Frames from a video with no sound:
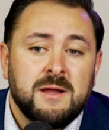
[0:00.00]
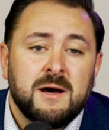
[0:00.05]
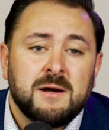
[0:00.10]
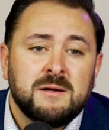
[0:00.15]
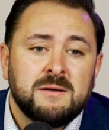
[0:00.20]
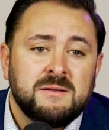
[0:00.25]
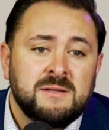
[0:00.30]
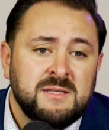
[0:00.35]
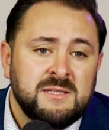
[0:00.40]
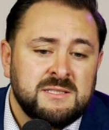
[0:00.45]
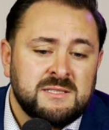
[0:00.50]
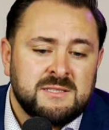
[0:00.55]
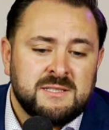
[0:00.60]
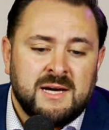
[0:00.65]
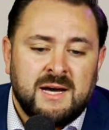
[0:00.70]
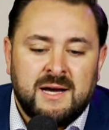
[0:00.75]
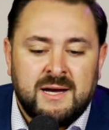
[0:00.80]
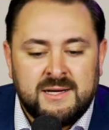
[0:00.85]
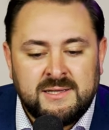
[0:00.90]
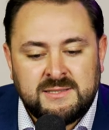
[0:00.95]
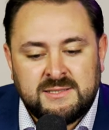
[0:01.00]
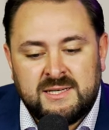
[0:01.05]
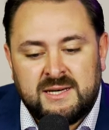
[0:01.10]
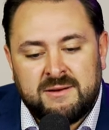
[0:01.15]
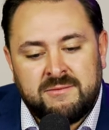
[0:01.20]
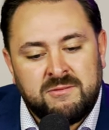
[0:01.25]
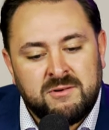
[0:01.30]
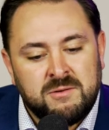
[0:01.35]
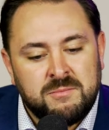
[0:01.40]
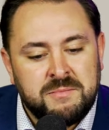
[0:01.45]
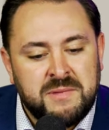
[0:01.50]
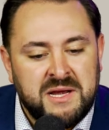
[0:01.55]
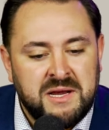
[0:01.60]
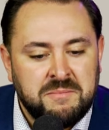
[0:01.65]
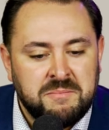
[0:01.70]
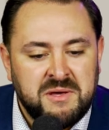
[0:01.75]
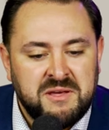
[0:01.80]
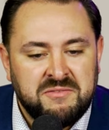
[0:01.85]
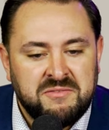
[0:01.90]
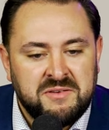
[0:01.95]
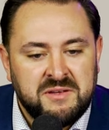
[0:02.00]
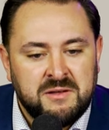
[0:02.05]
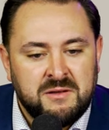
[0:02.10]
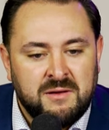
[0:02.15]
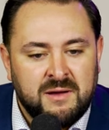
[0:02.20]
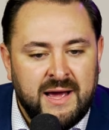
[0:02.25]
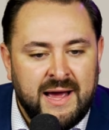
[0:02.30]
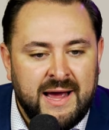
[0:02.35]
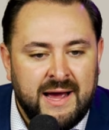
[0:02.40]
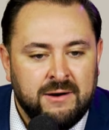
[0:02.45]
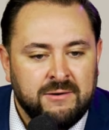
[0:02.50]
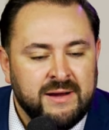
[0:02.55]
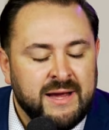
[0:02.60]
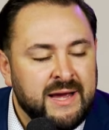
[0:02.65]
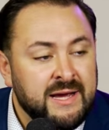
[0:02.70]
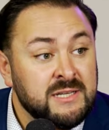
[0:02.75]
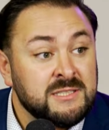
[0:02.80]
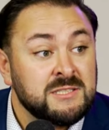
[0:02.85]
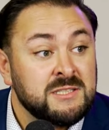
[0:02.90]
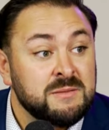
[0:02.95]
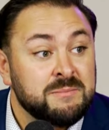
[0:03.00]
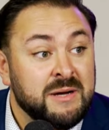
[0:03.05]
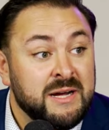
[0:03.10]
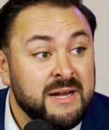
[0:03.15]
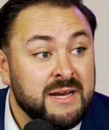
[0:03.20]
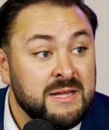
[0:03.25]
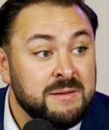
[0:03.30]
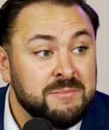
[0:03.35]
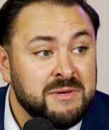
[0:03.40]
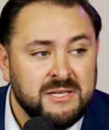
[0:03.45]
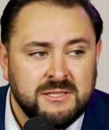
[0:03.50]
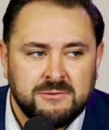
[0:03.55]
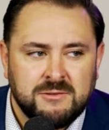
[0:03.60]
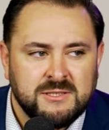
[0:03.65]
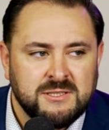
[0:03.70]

none of these guys ever made me feel outcasted by any means. It